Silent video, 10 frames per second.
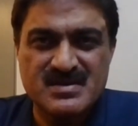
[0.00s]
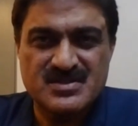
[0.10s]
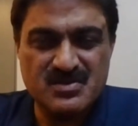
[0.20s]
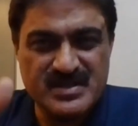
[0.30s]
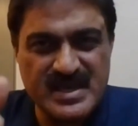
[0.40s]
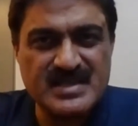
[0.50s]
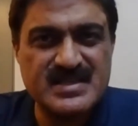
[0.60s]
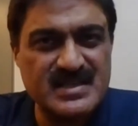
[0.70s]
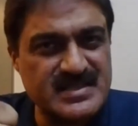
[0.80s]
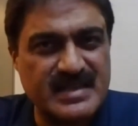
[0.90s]
So
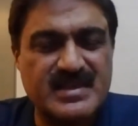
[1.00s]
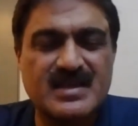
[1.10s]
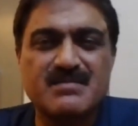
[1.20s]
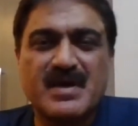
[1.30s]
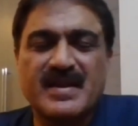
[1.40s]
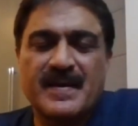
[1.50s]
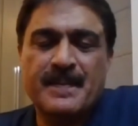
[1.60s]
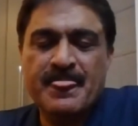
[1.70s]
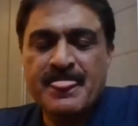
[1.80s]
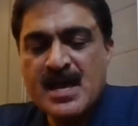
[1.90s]
DXN is ethical money.
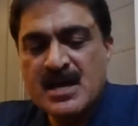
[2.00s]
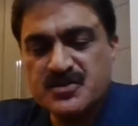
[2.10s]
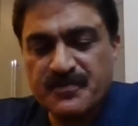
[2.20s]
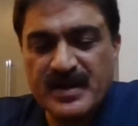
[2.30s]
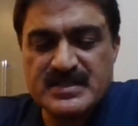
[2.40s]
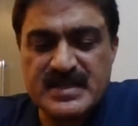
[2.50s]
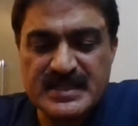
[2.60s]
So friends,